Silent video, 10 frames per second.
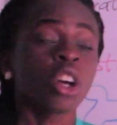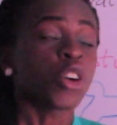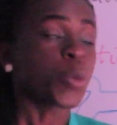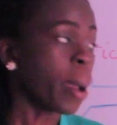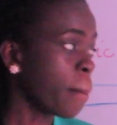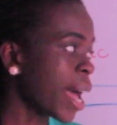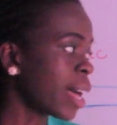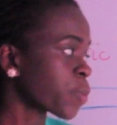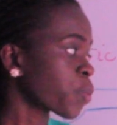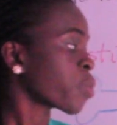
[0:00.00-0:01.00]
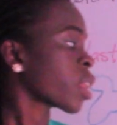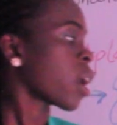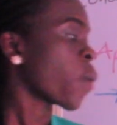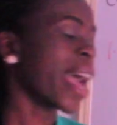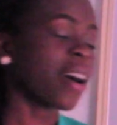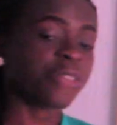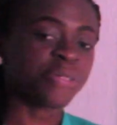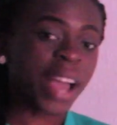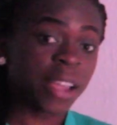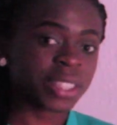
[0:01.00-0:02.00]
Remember, we have
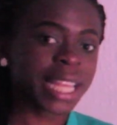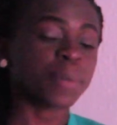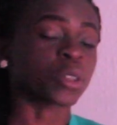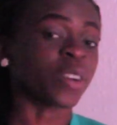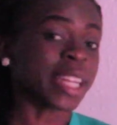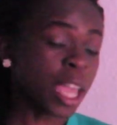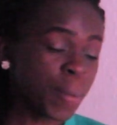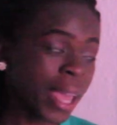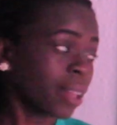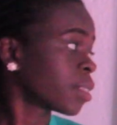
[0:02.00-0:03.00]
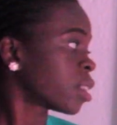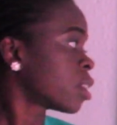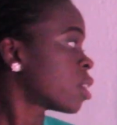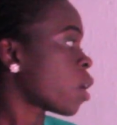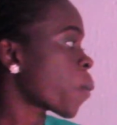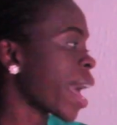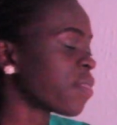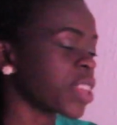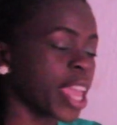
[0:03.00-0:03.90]
five types of anemia. We have the